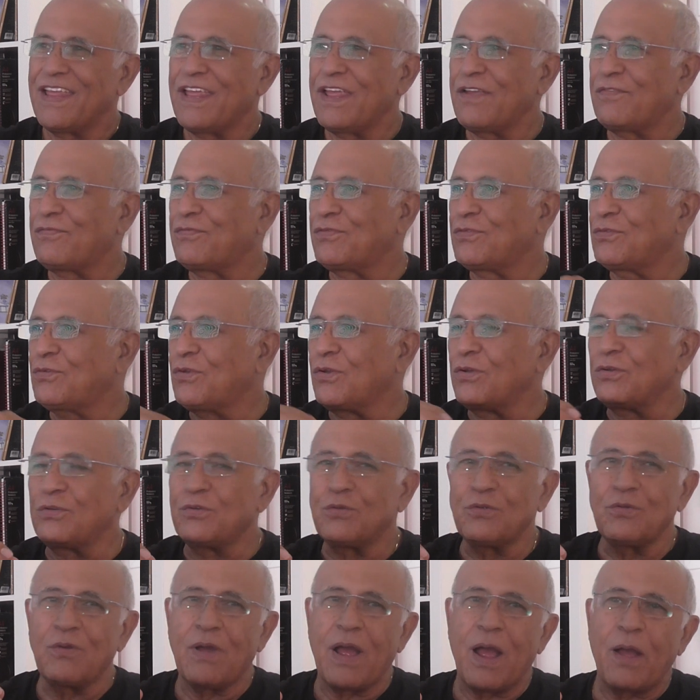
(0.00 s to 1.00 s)
if you
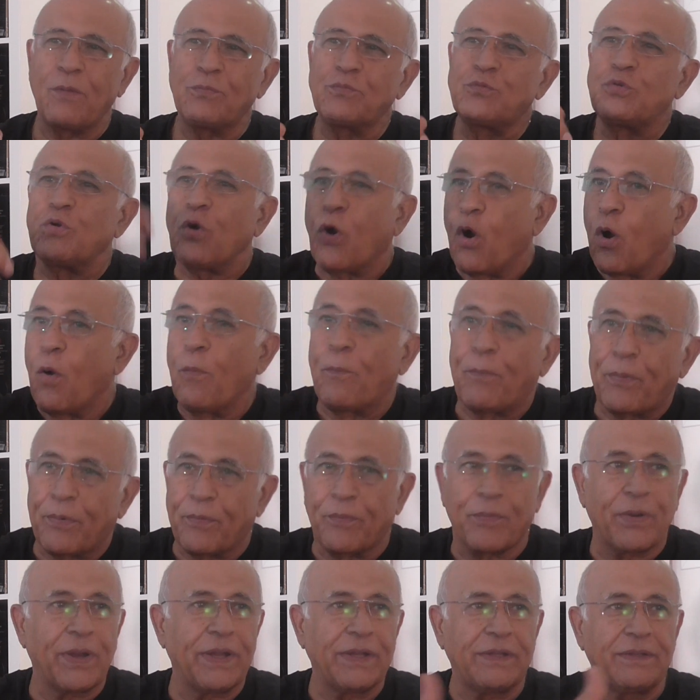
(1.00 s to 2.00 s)
don't know how to
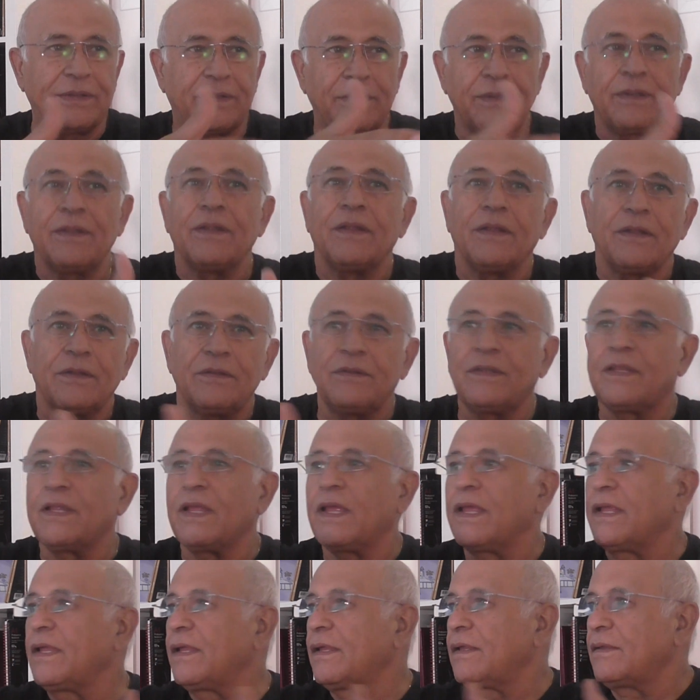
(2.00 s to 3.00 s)
operate
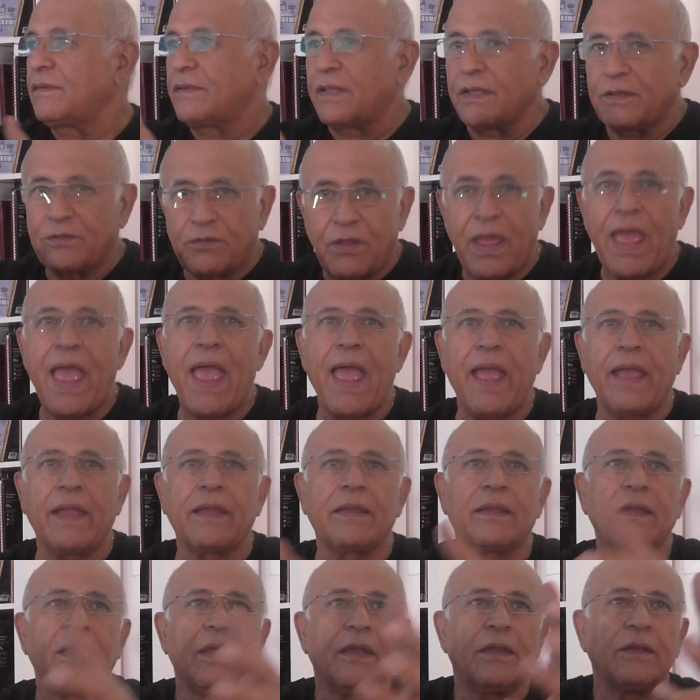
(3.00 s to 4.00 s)
the
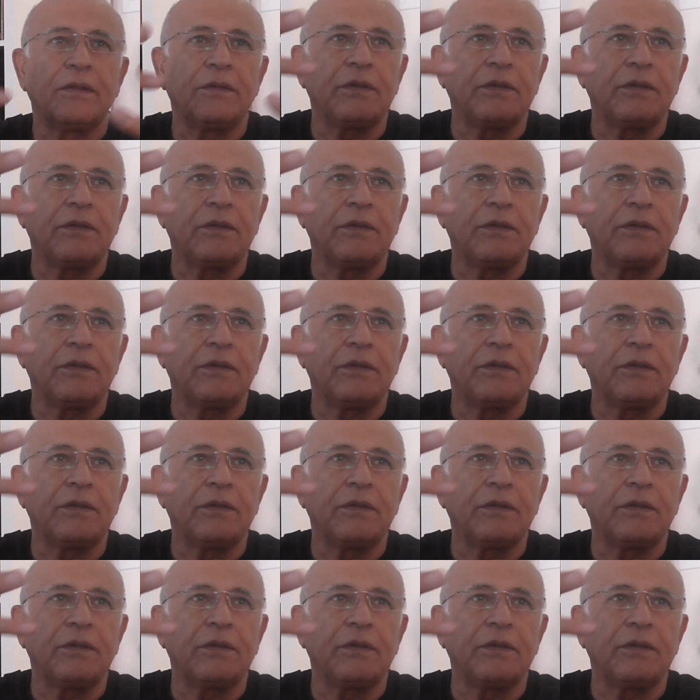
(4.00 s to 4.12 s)
tank,